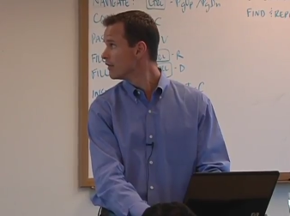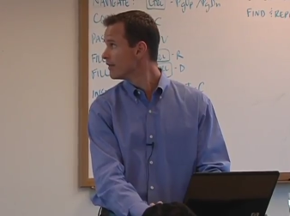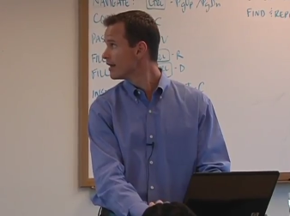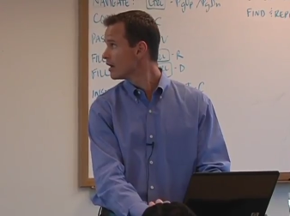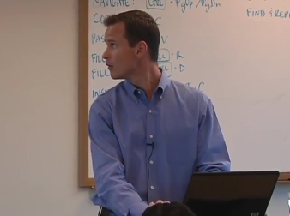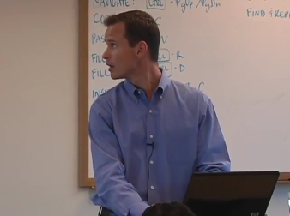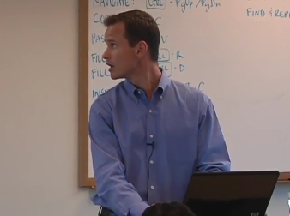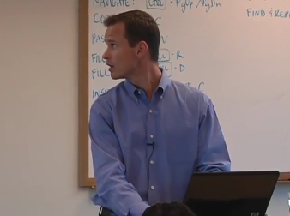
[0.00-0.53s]
Then
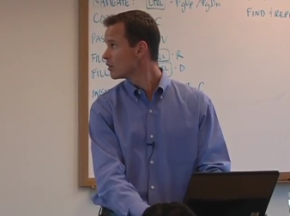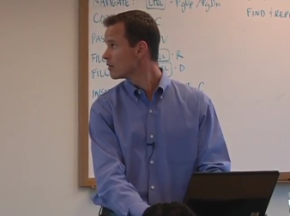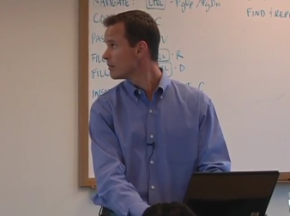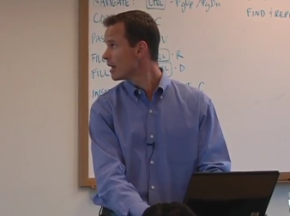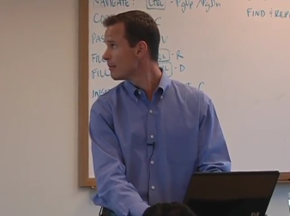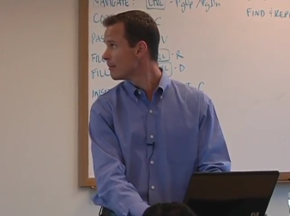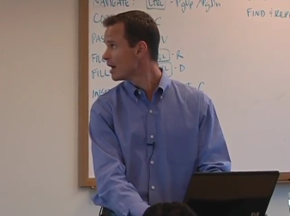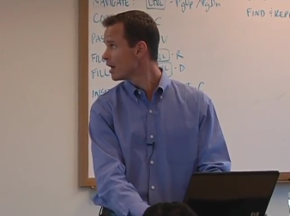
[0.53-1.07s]
I want to go to
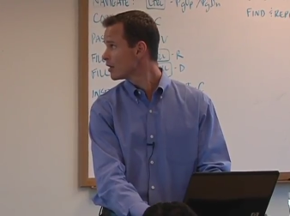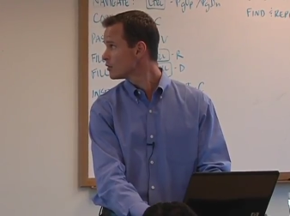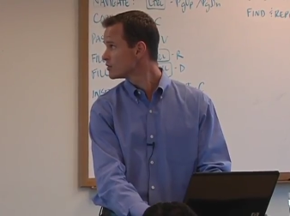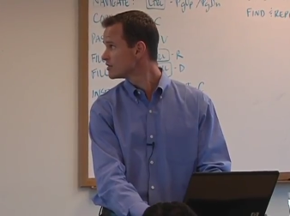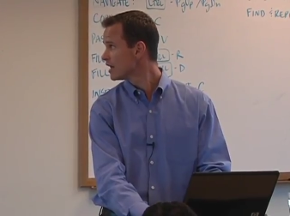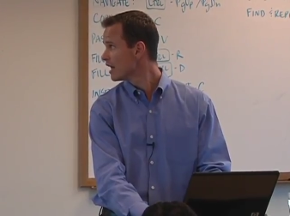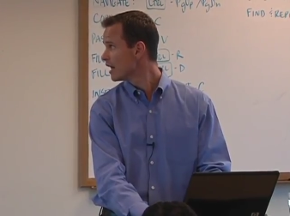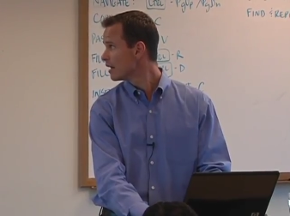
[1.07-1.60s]
my model
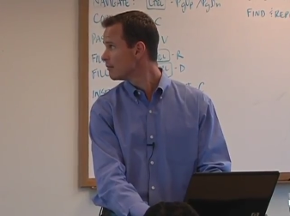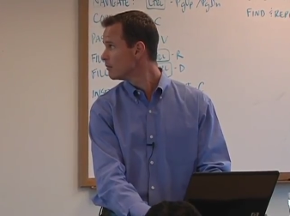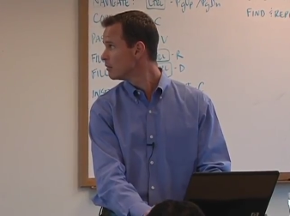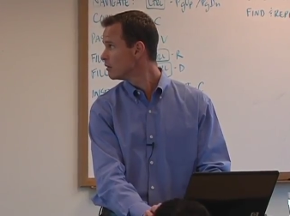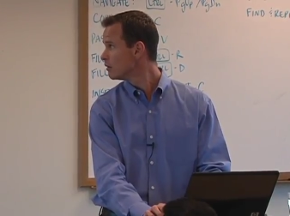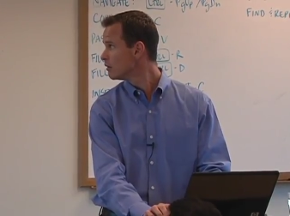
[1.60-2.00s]
tab